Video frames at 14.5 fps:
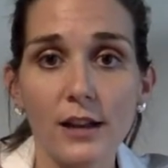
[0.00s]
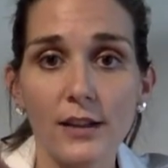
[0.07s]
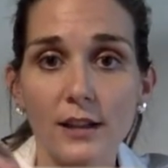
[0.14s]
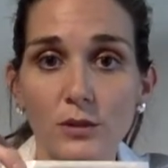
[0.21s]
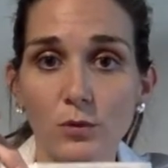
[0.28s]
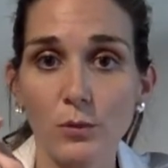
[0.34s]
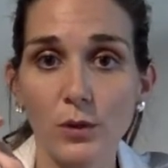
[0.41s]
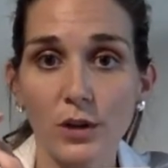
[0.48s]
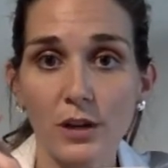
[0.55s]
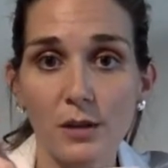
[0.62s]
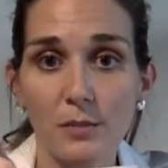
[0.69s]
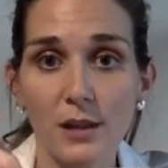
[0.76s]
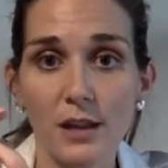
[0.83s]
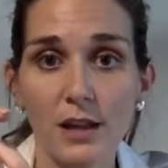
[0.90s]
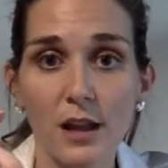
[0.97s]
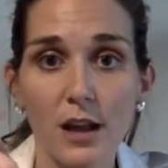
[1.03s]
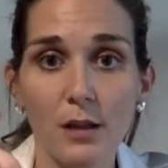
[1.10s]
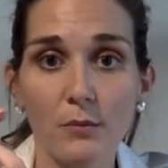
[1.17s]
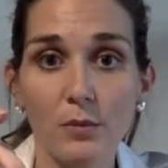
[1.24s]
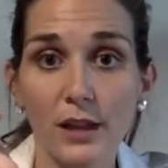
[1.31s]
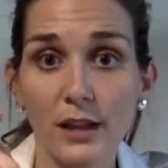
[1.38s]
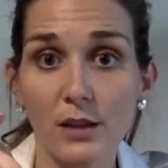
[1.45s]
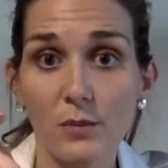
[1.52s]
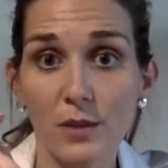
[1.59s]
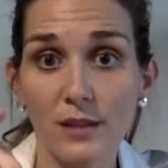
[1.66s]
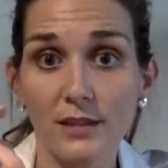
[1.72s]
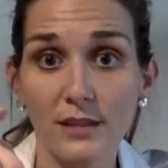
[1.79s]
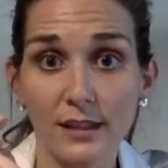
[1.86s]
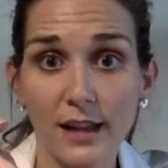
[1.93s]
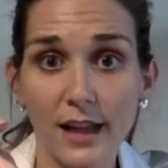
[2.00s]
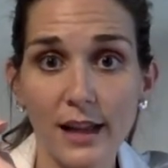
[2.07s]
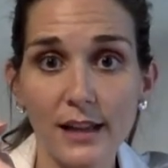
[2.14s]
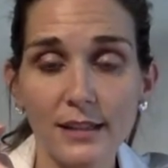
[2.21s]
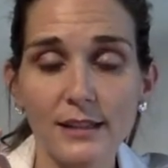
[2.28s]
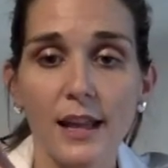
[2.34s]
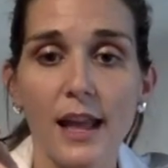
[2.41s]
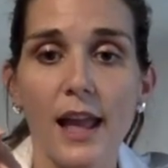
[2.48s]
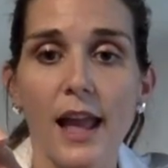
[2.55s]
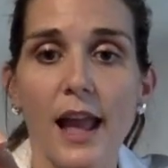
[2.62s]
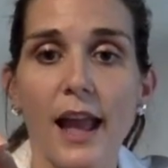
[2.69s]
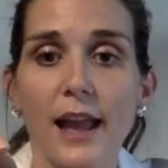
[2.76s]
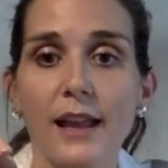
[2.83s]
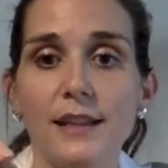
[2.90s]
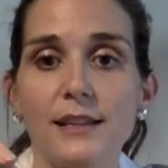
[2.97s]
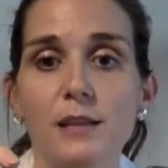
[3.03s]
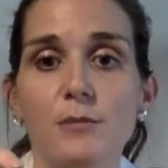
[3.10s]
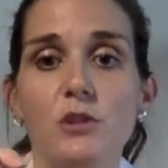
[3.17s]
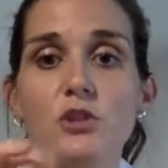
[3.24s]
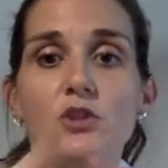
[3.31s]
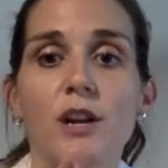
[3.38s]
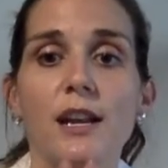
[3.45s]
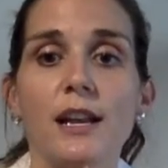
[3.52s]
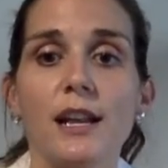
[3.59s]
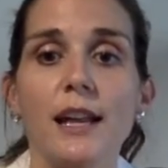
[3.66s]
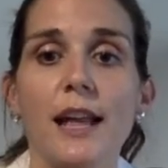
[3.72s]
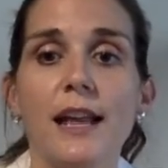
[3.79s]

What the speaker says: That's what we're going to be playing with tonight and demonstrating.